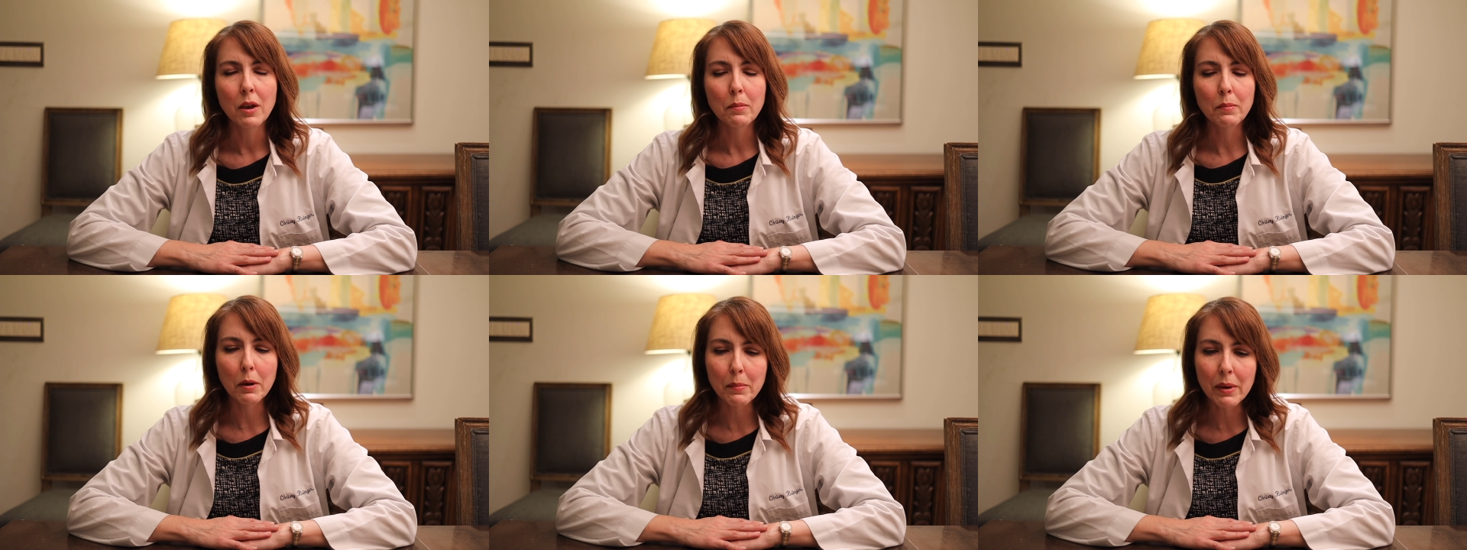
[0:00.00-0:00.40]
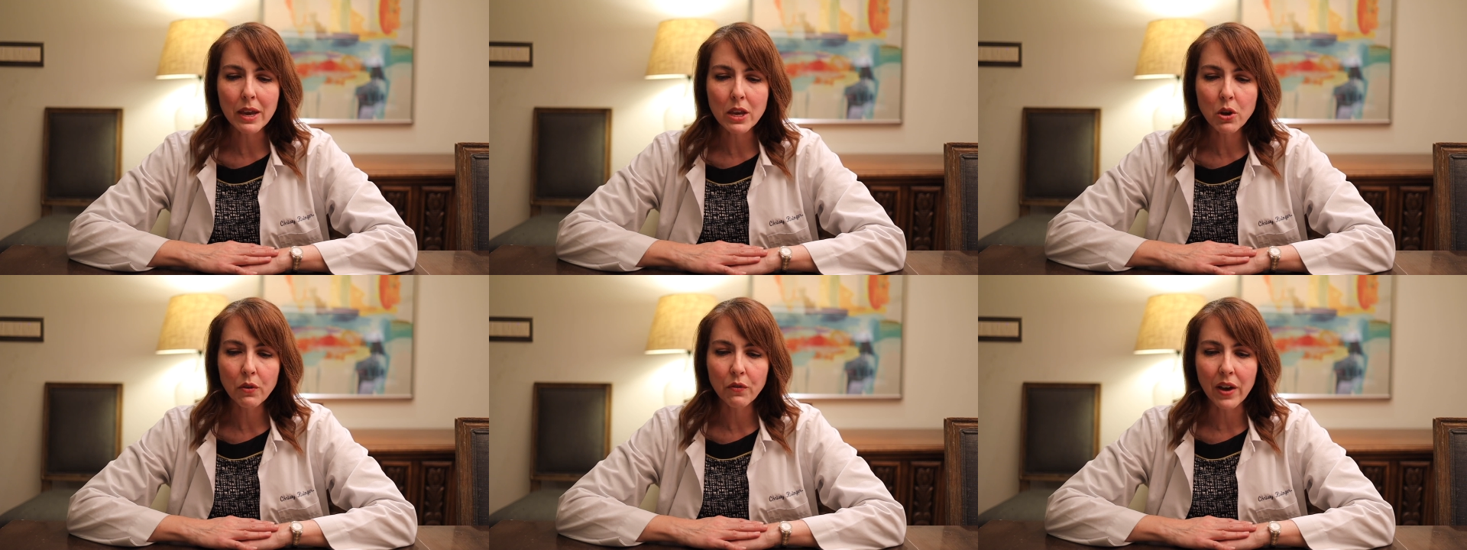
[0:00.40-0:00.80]
but
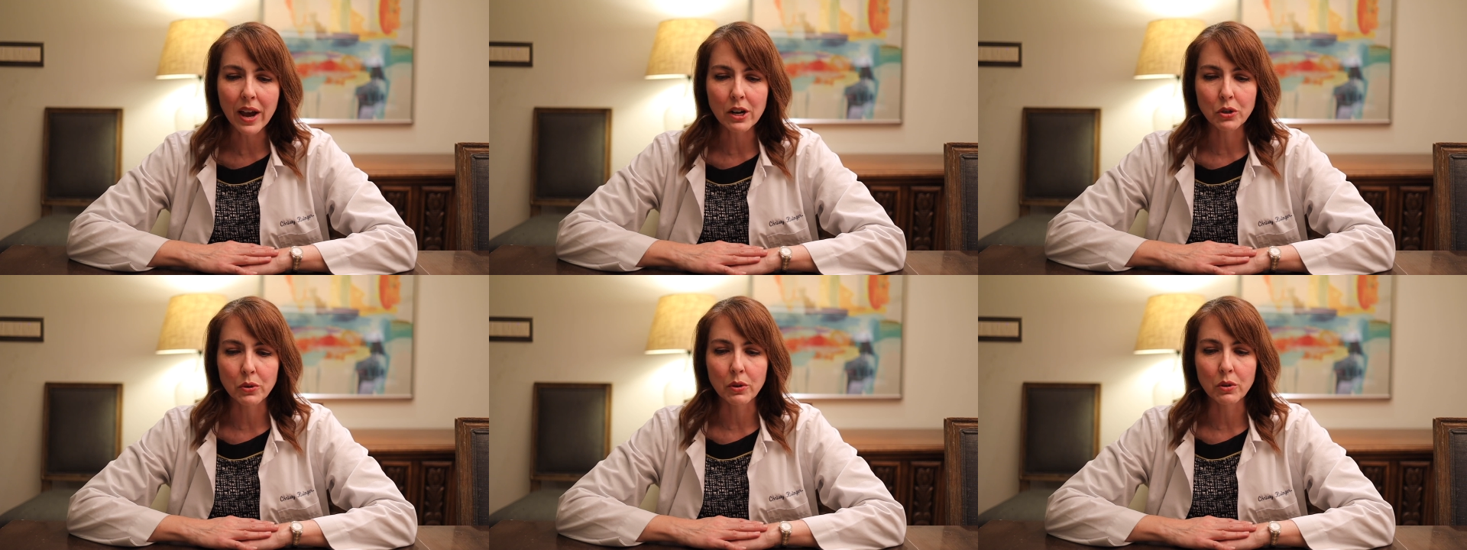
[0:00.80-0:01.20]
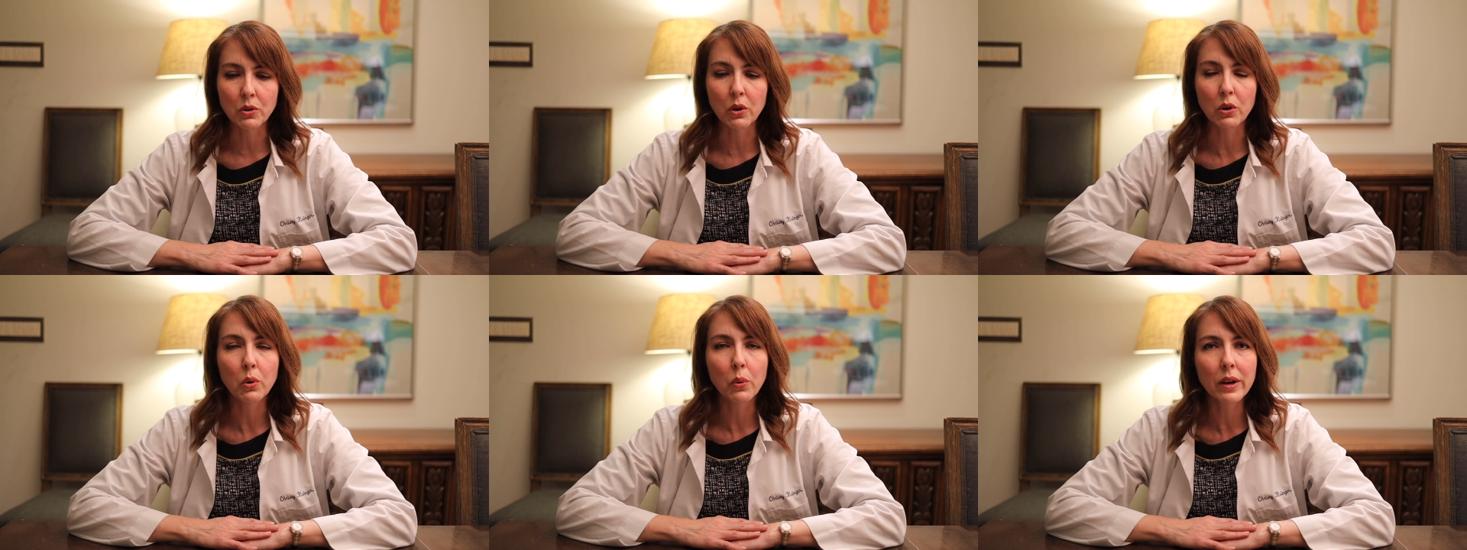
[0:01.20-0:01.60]
manufacturers
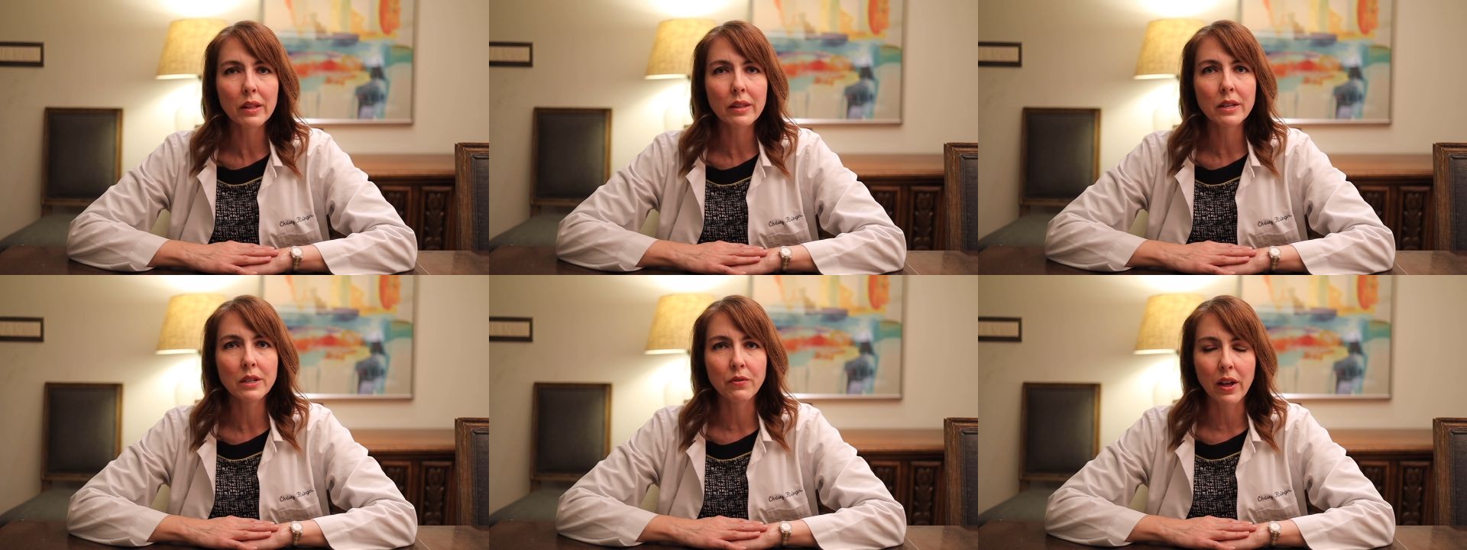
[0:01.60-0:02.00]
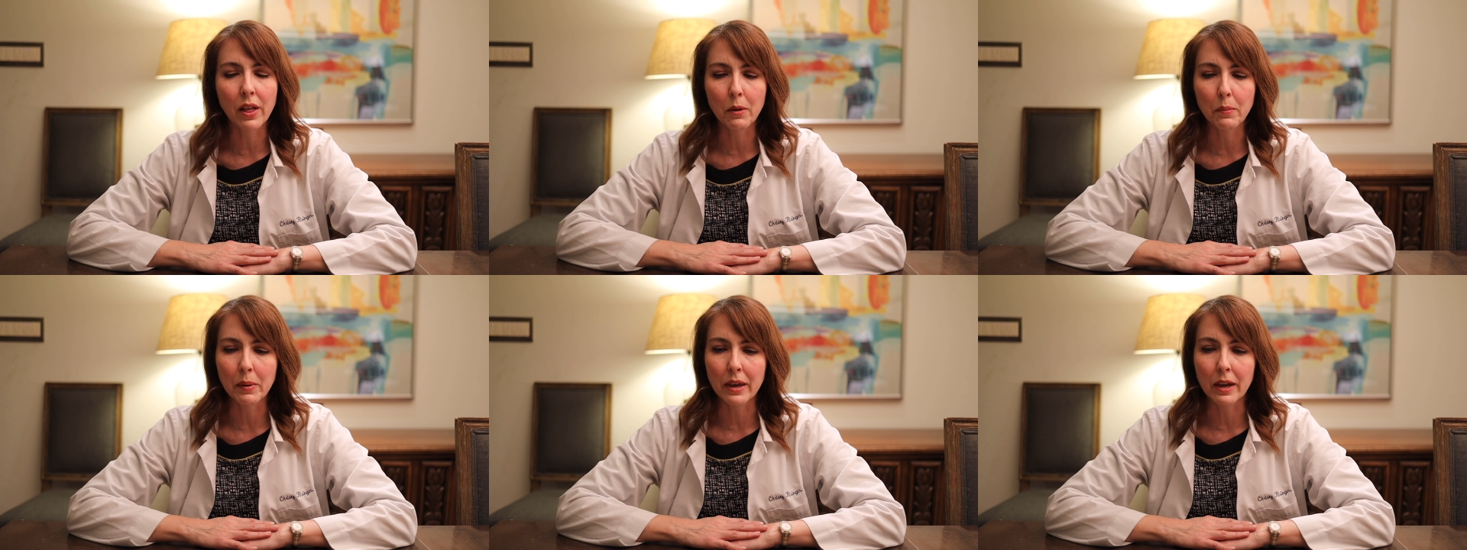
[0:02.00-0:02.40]
are quickly
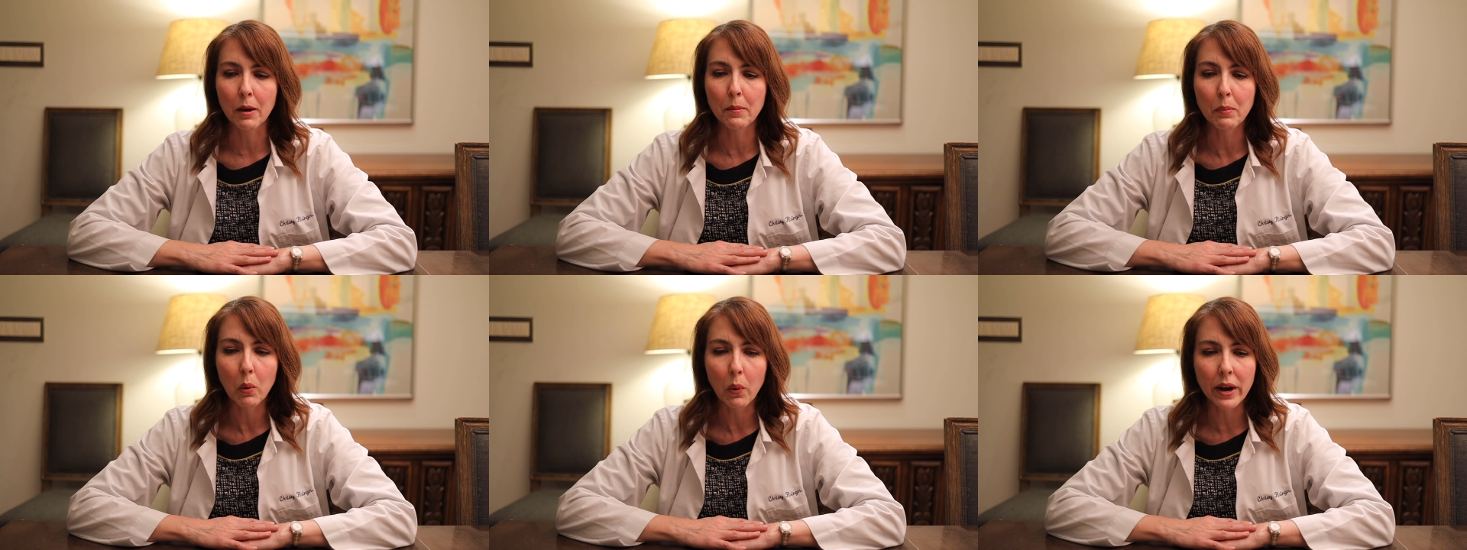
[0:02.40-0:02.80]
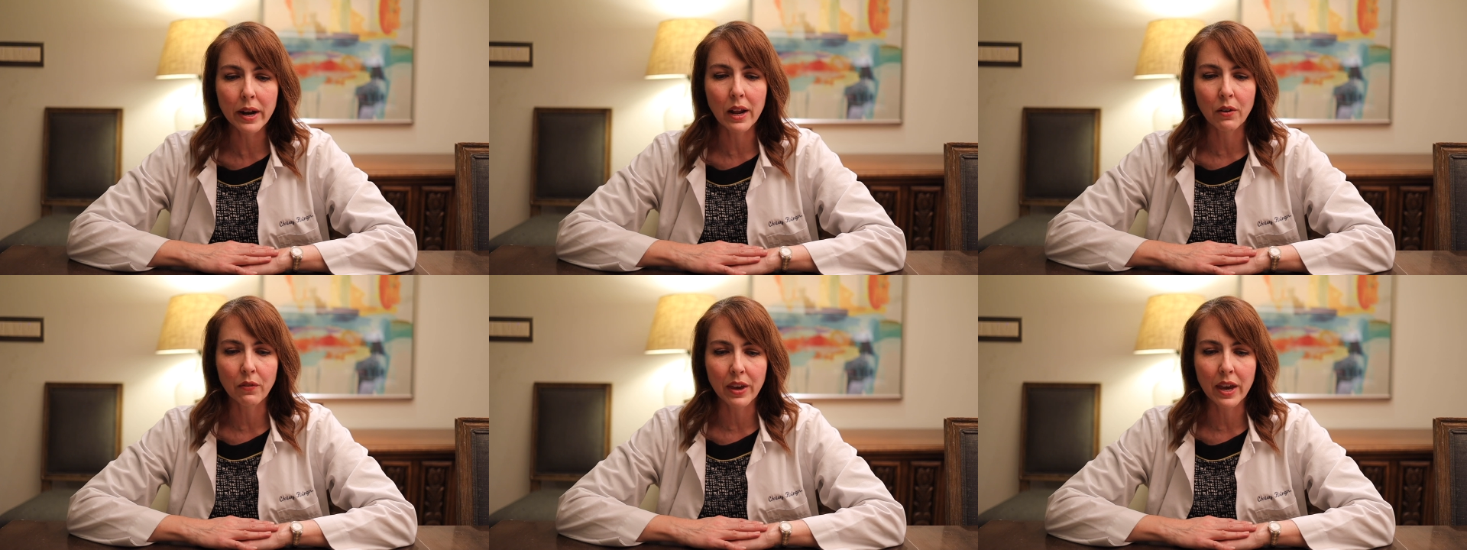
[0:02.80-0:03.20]
developing a
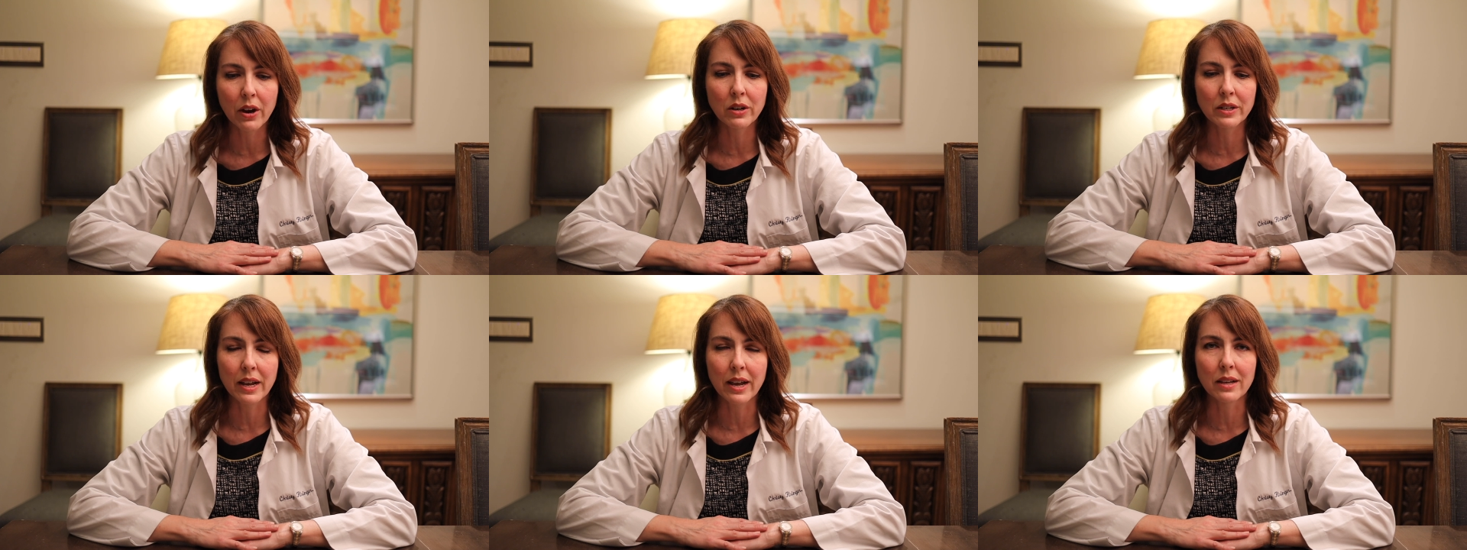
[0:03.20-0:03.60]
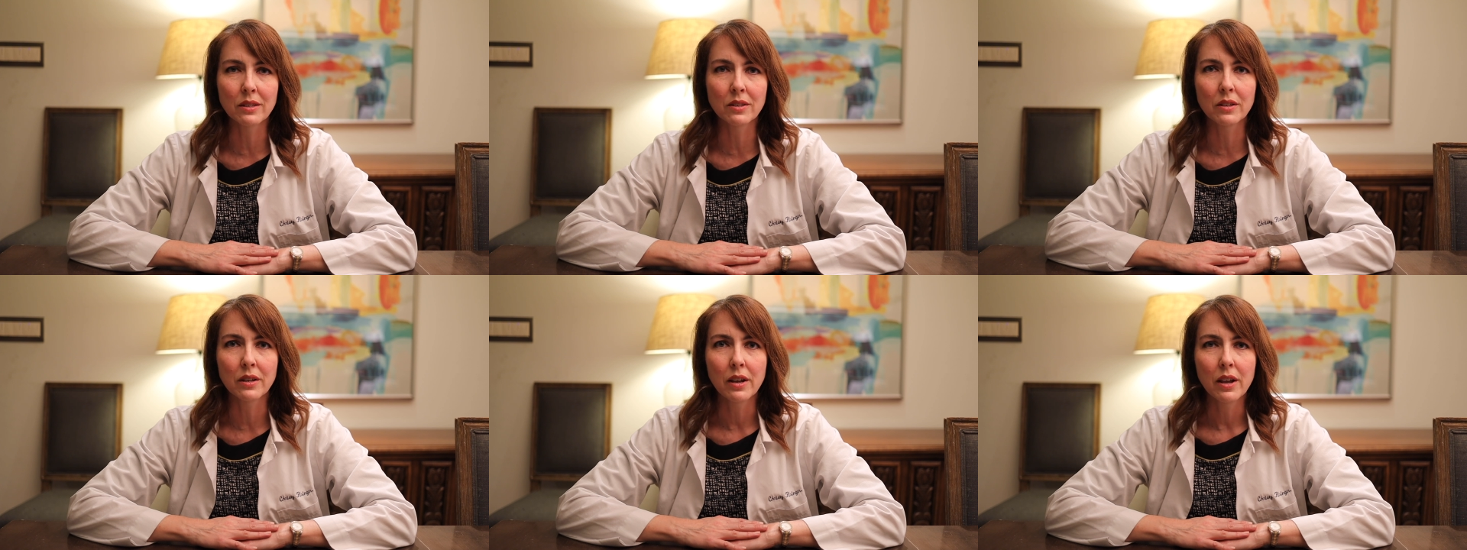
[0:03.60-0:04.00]
point of care
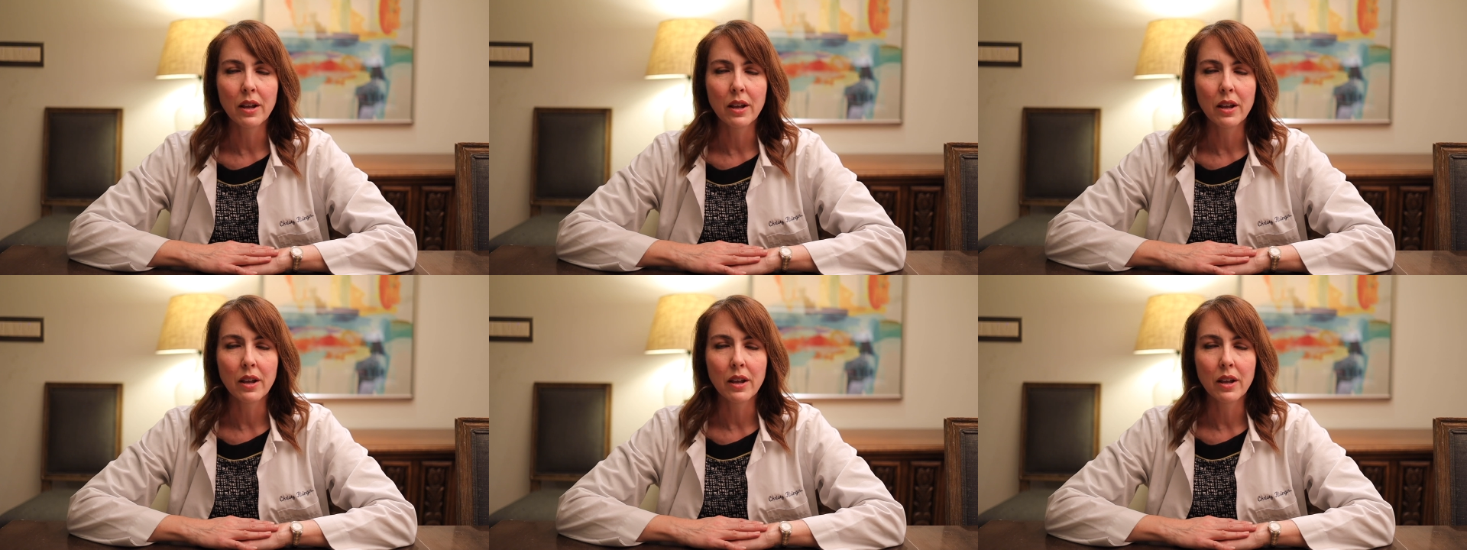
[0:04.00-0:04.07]
test